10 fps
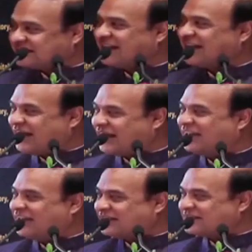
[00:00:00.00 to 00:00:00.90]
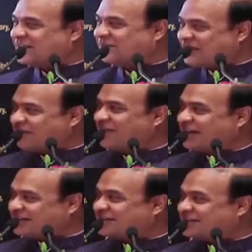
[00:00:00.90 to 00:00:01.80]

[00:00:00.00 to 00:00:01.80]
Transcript: then sometimes answer